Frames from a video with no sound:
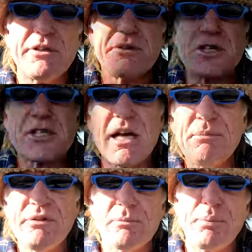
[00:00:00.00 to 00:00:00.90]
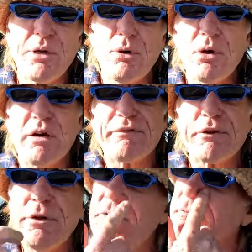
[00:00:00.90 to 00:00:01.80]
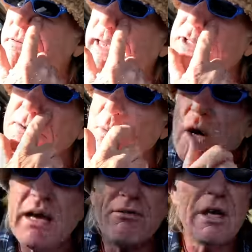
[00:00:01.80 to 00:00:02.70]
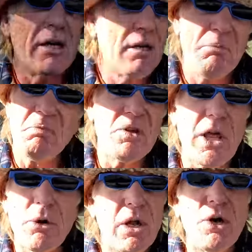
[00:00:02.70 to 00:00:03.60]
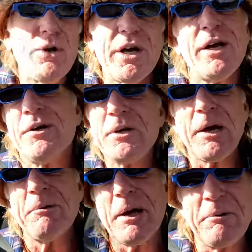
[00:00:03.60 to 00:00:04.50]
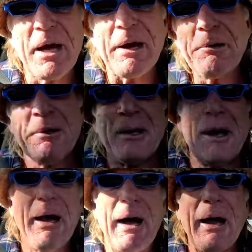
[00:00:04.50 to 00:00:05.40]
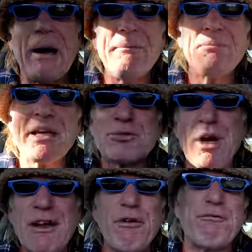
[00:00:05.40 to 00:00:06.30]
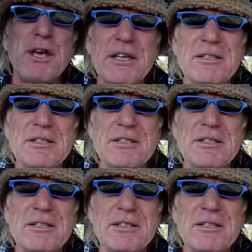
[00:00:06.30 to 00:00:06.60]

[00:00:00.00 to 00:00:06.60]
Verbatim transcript: during the summer to pick all our fruit and veg and whatever. No longer. No, no, no um, that's why everything